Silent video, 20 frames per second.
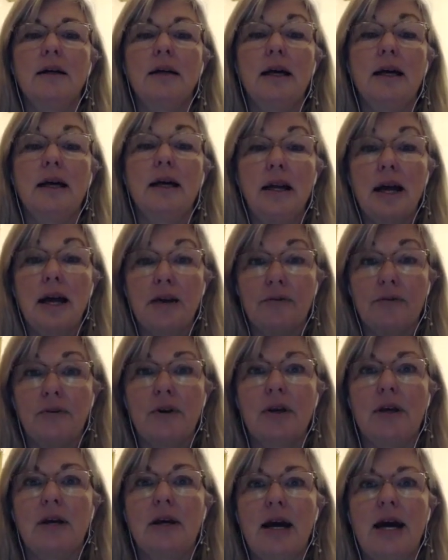in
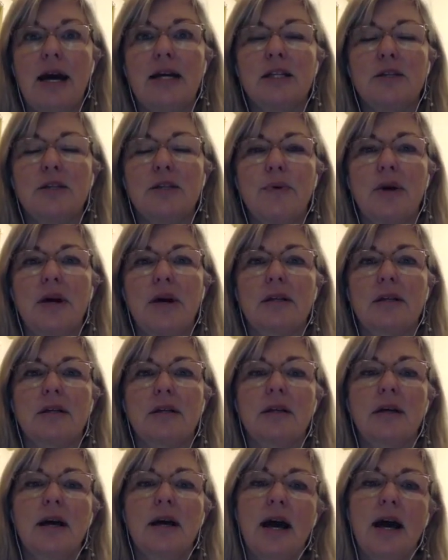every aspect,